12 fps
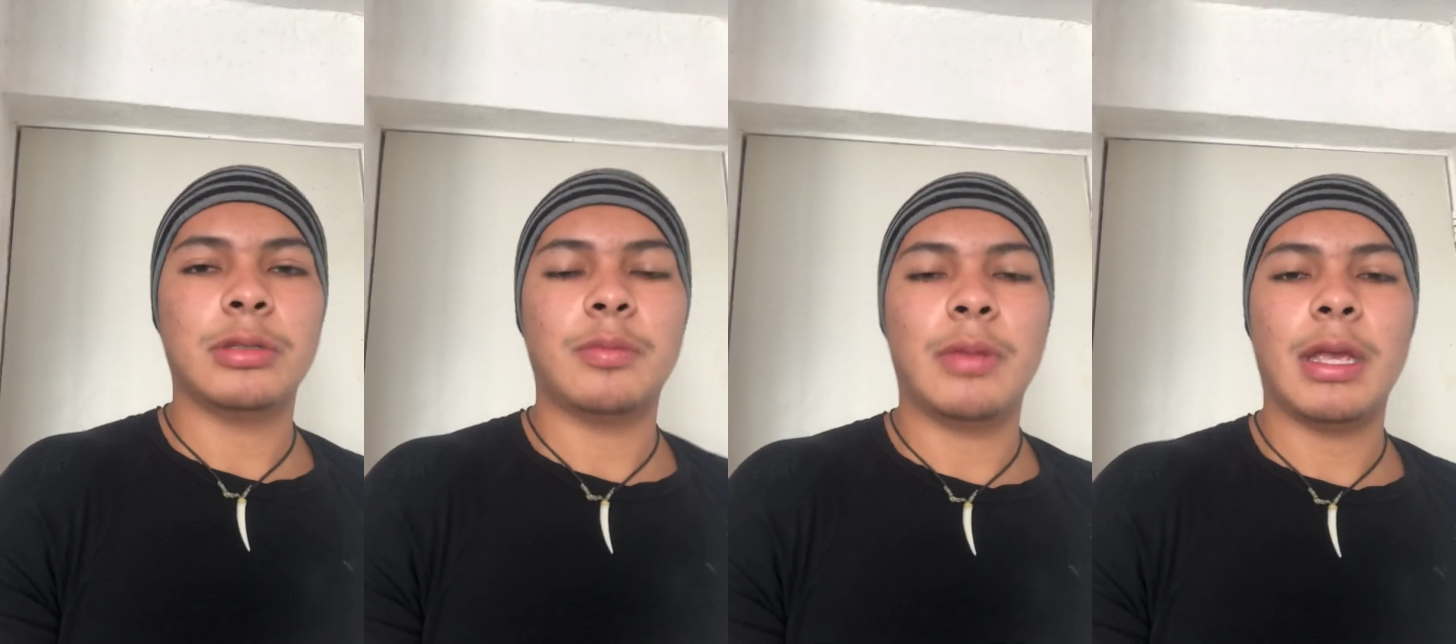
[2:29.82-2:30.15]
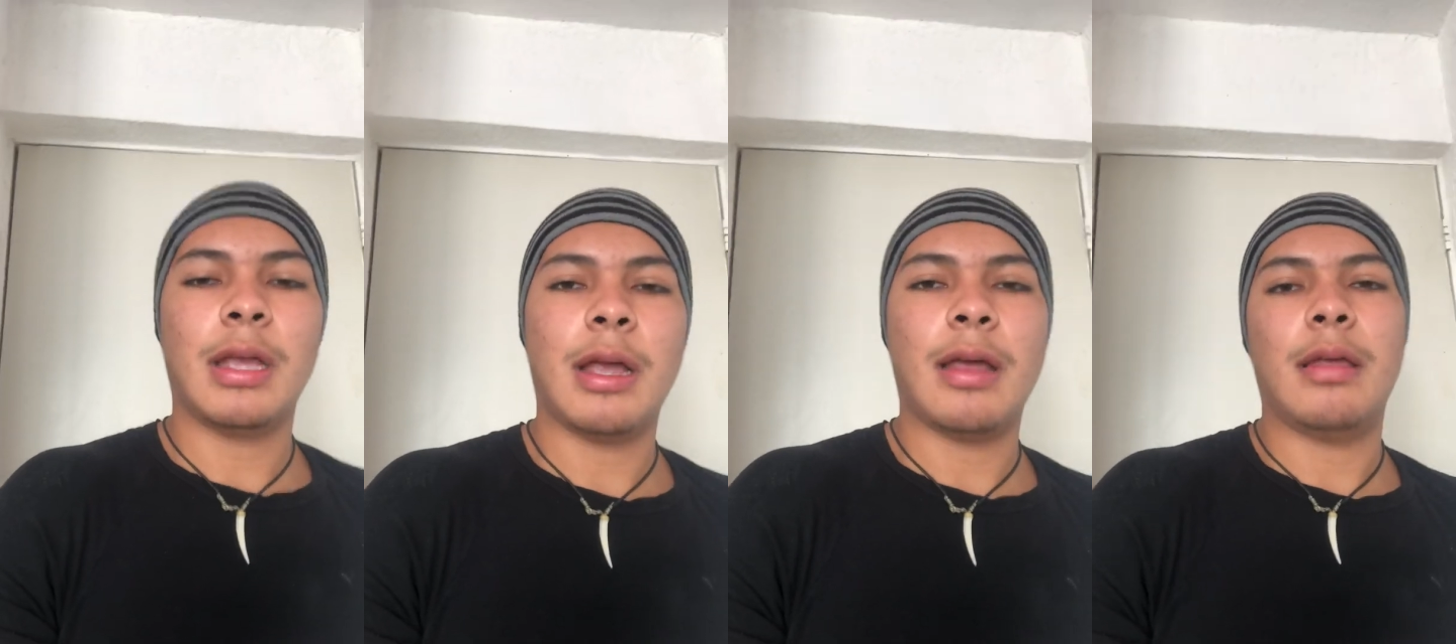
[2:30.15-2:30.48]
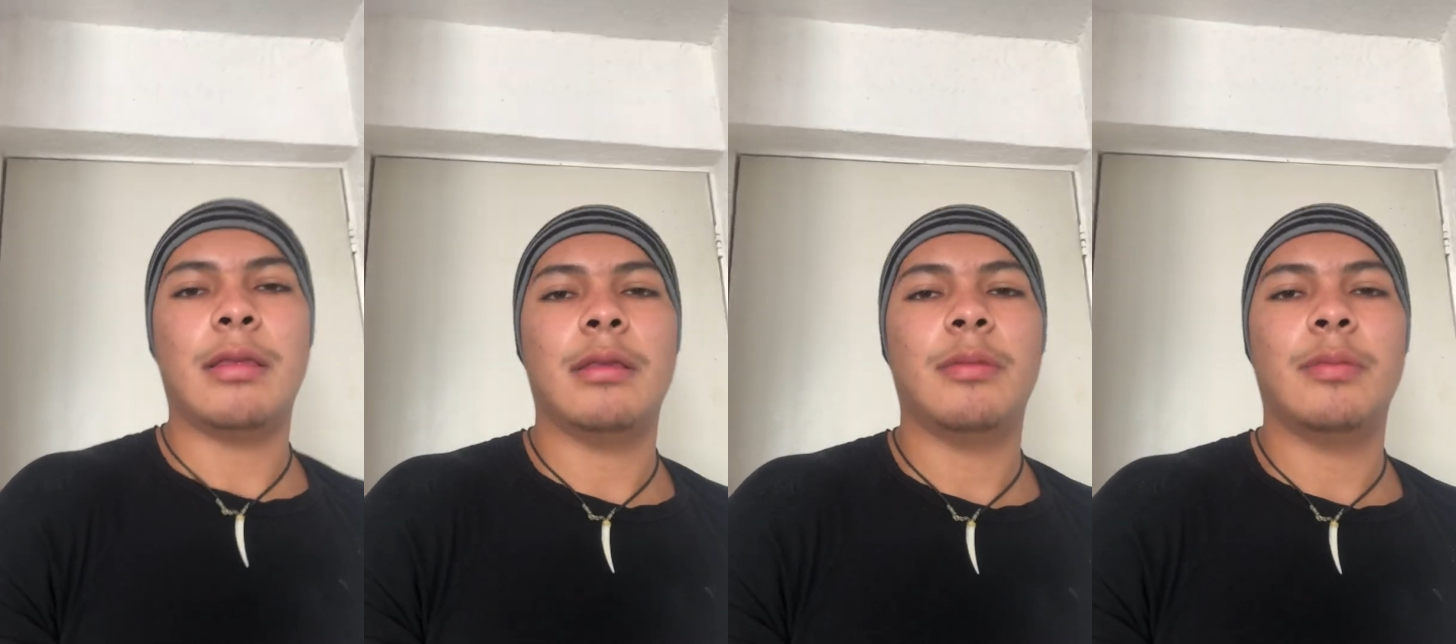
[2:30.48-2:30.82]
big
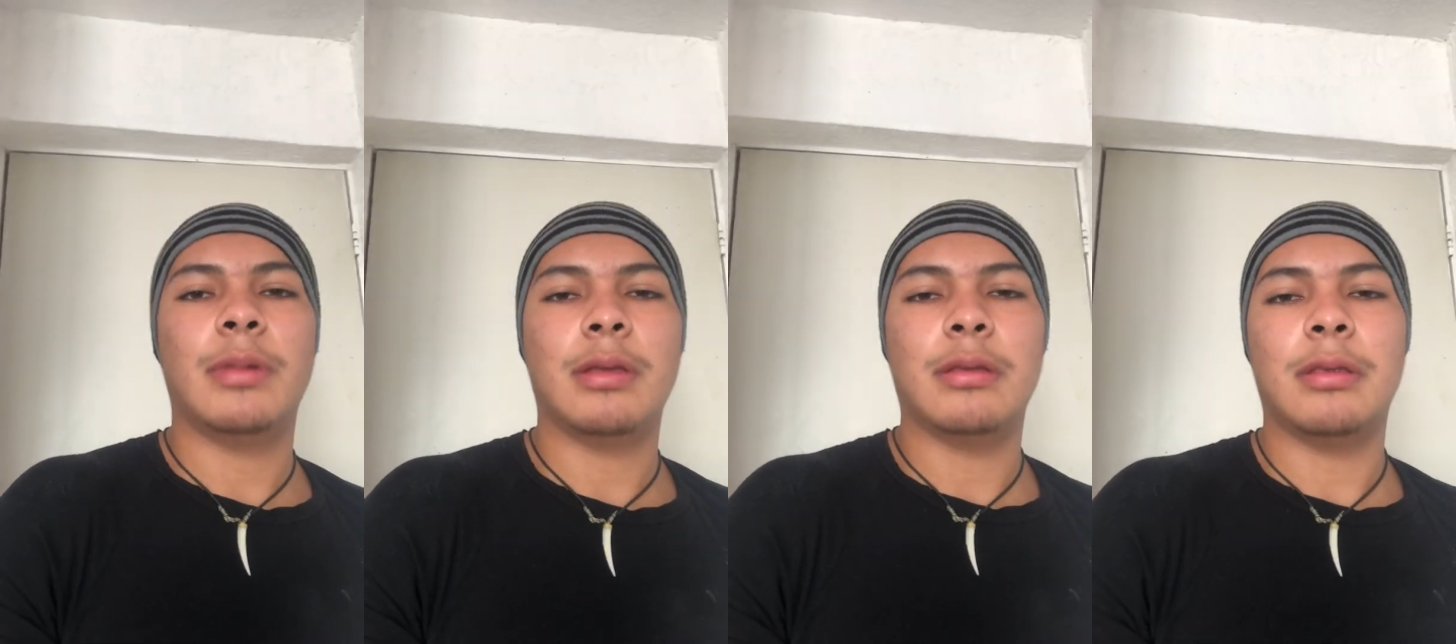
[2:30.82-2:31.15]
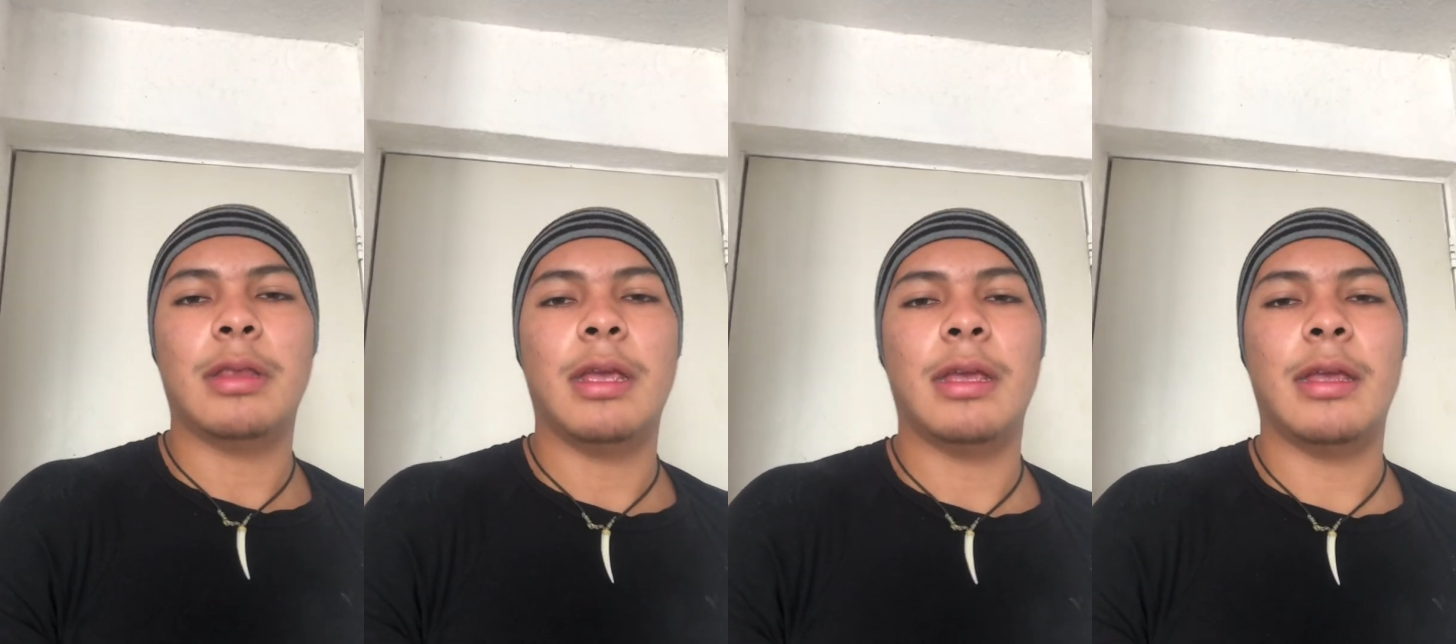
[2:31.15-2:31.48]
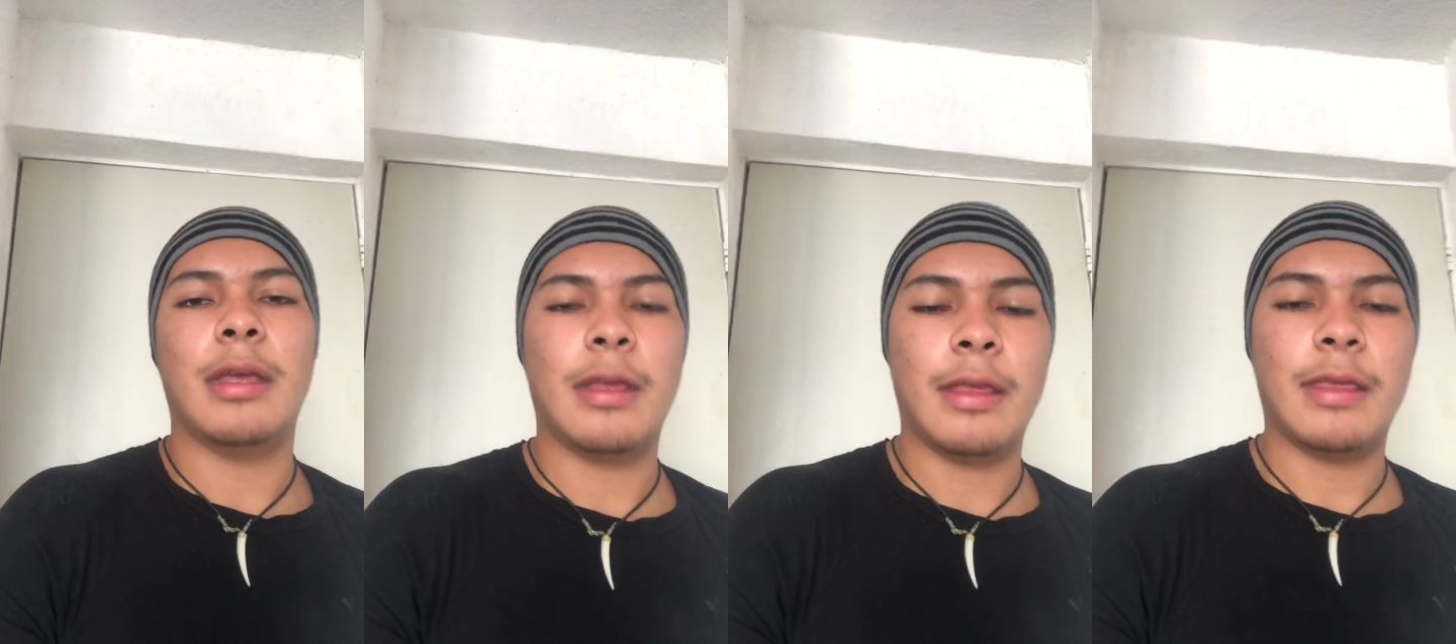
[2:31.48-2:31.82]
and
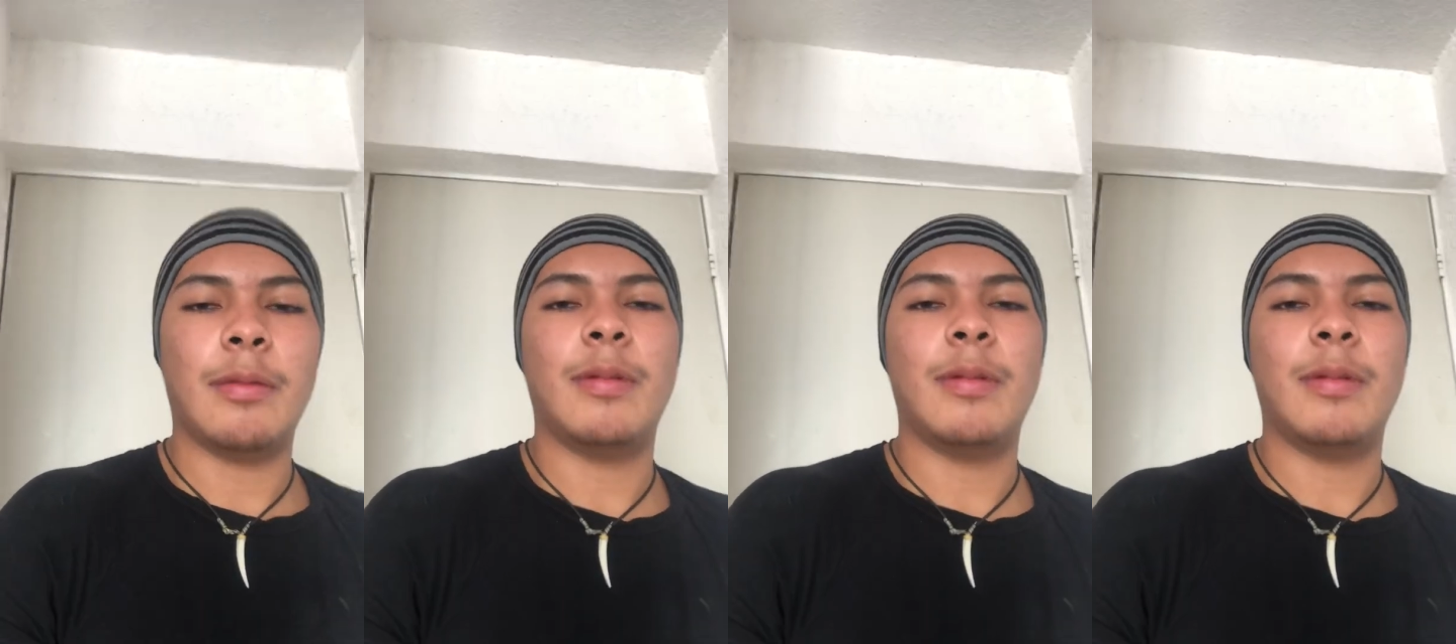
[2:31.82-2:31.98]
the